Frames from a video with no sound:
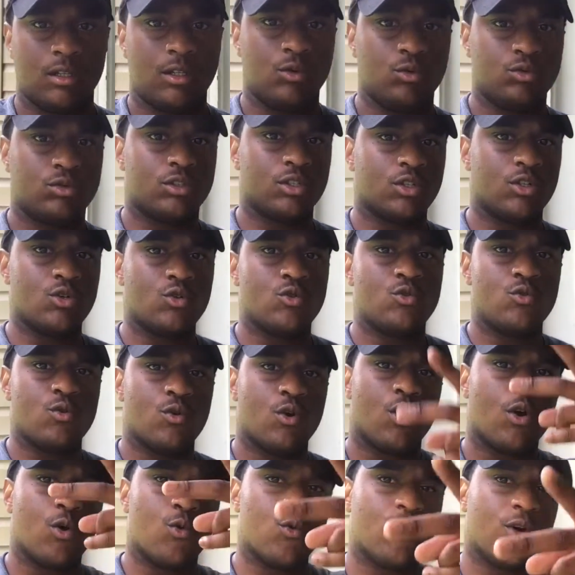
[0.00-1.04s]
YouTube,
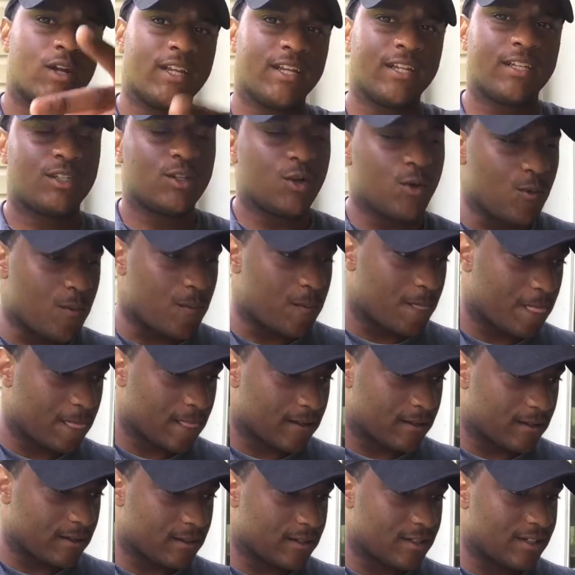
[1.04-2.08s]
what it do?
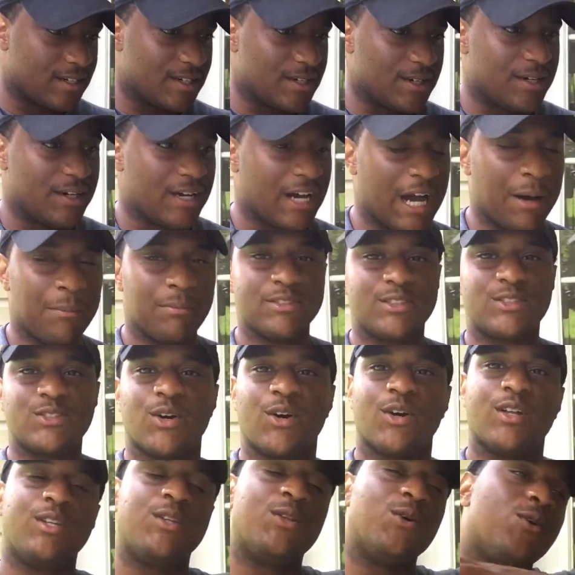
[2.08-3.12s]
I'm gonna
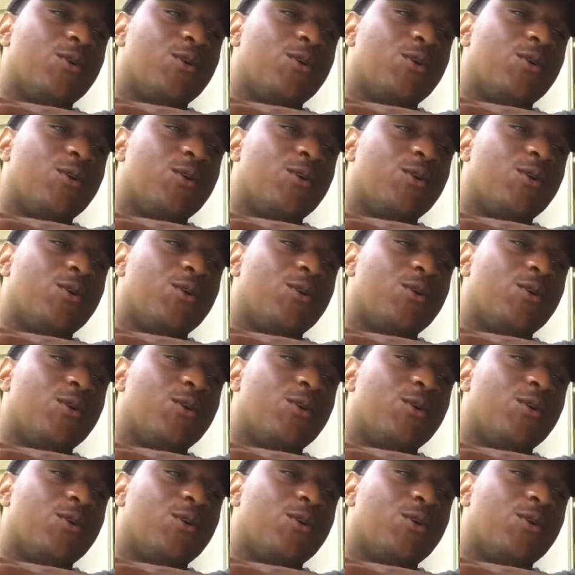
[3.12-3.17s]
start